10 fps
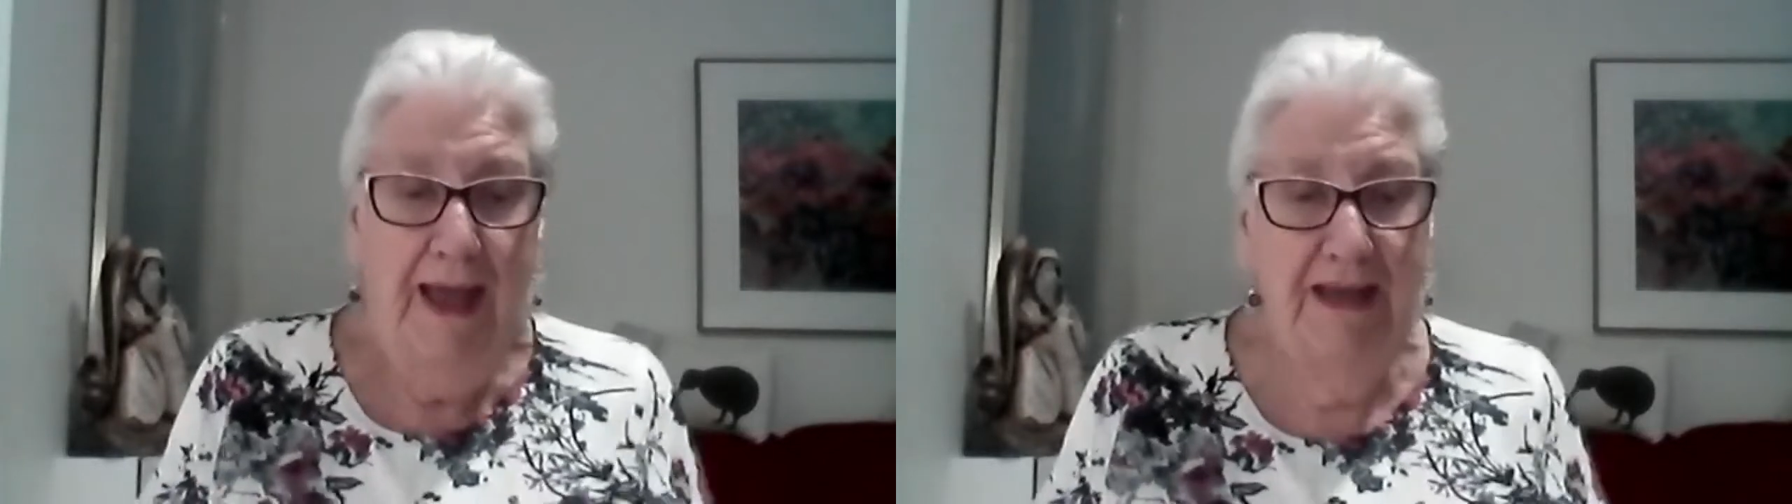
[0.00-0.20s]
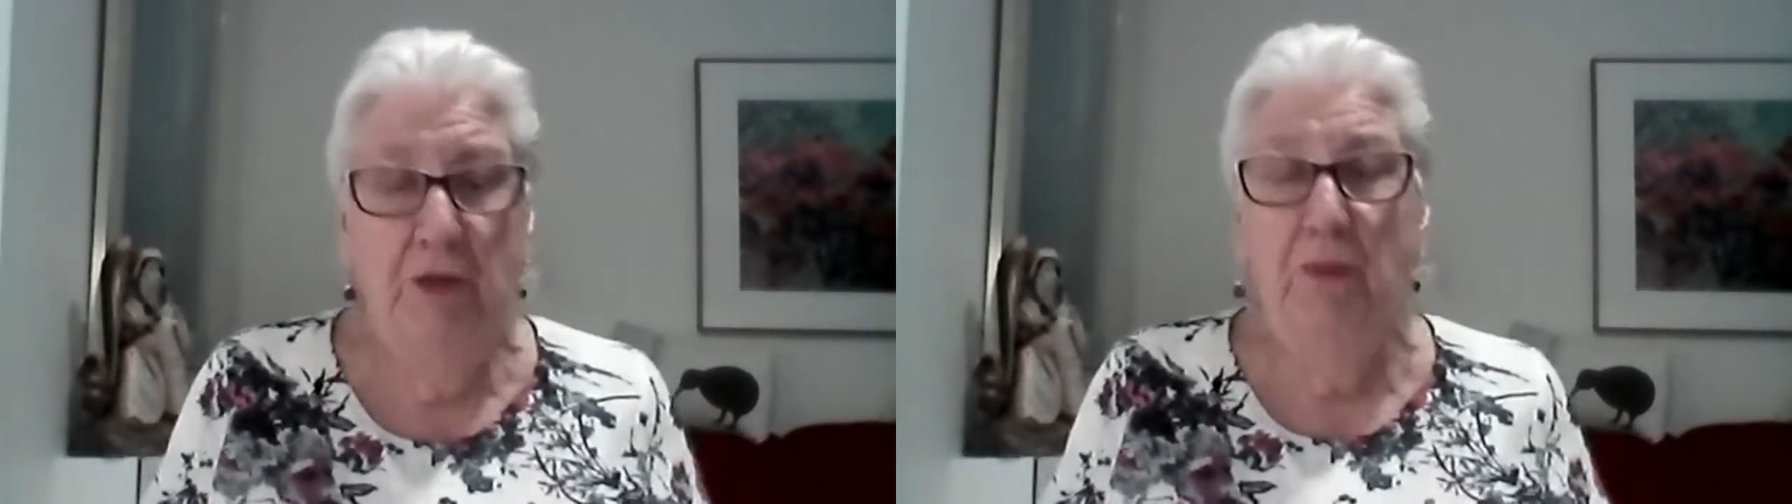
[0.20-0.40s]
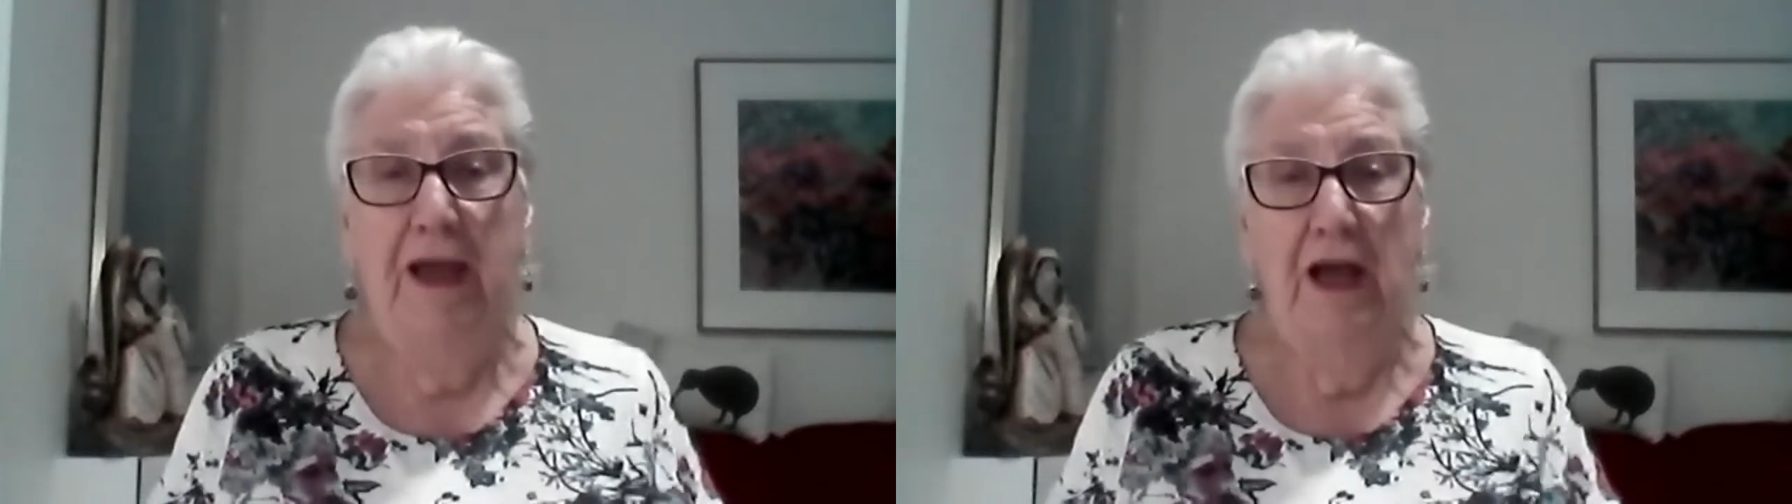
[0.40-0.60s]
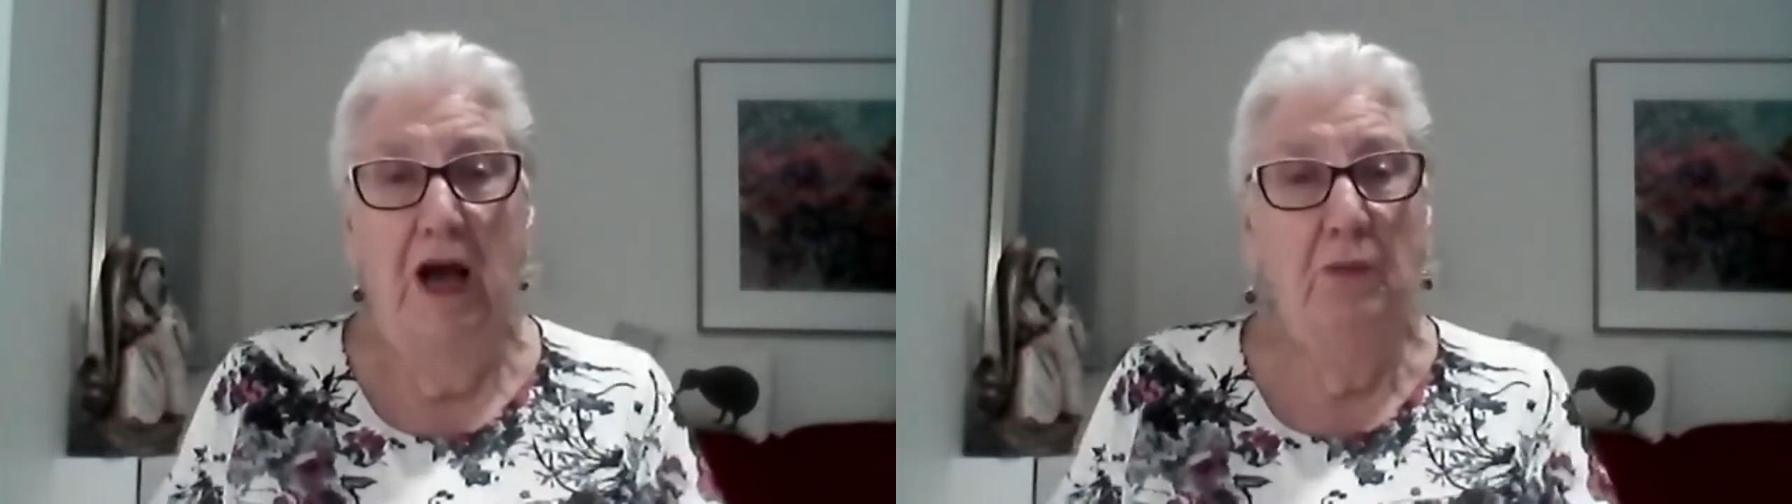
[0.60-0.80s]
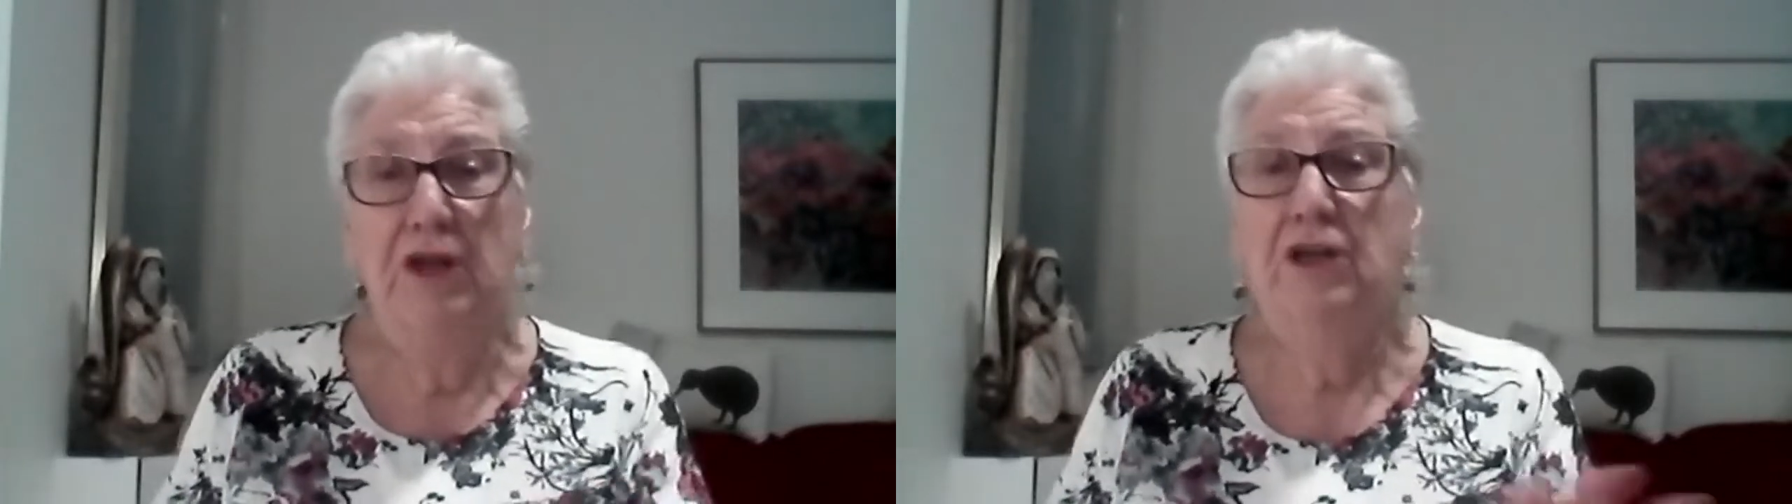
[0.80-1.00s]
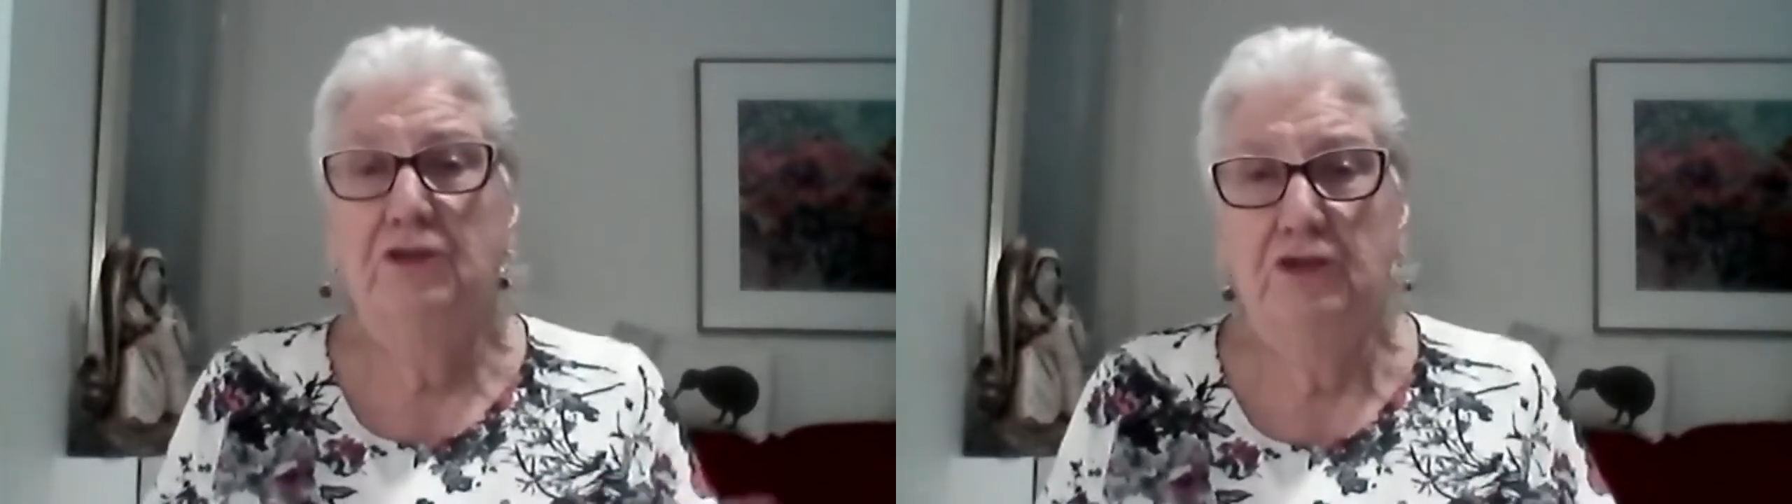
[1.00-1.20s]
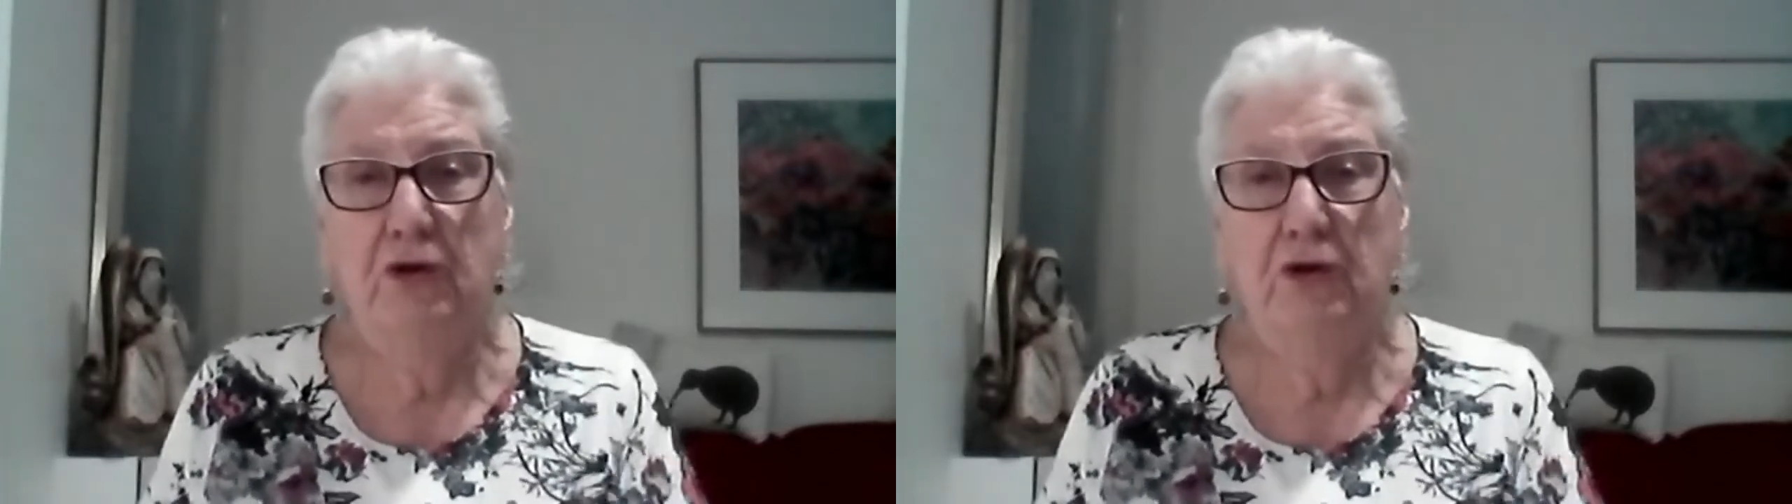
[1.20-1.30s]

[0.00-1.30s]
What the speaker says: Anyway, I wanted to